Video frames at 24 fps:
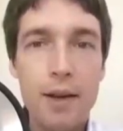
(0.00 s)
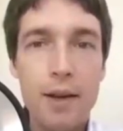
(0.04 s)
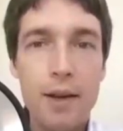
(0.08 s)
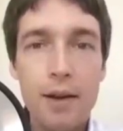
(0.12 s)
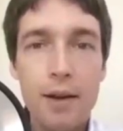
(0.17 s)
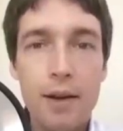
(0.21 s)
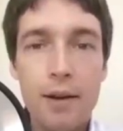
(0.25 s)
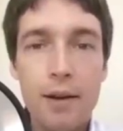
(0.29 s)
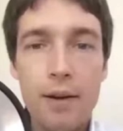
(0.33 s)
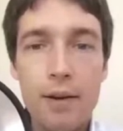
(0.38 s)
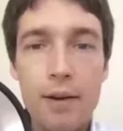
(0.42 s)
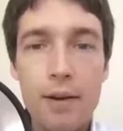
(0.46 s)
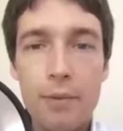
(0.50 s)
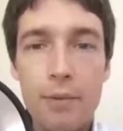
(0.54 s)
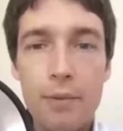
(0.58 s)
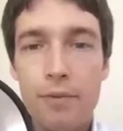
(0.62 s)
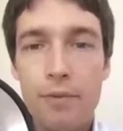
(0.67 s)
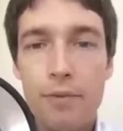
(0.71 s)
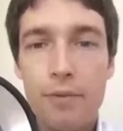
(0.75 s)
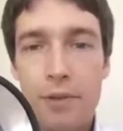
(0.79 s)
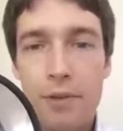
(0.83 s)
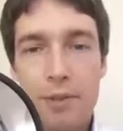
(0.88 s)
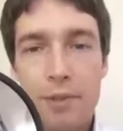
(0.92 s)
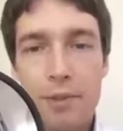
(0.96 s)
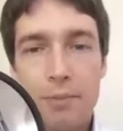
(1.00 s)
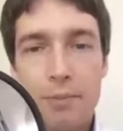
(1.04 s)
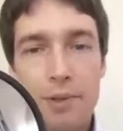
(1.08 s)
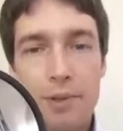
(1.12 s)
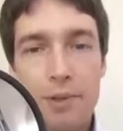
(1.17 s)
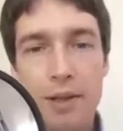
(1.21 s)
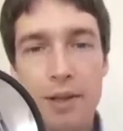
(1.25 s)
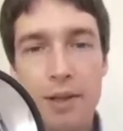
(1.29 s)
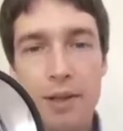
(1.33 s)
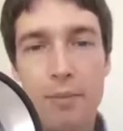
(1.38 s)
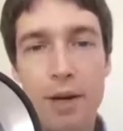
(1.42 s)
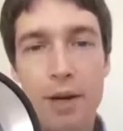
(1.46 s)
Uh, we have very simple
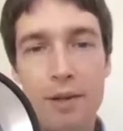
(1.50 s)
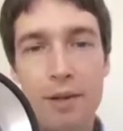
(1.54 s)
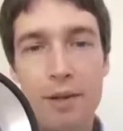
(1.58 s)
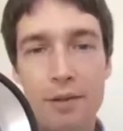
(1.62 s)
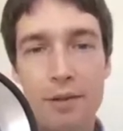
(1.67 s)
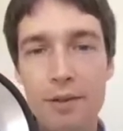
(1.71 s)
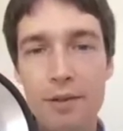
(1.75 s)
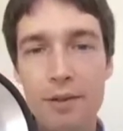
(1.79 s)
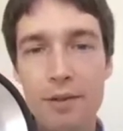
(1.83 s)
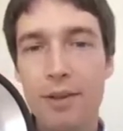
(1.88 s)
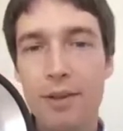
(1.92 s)
data model.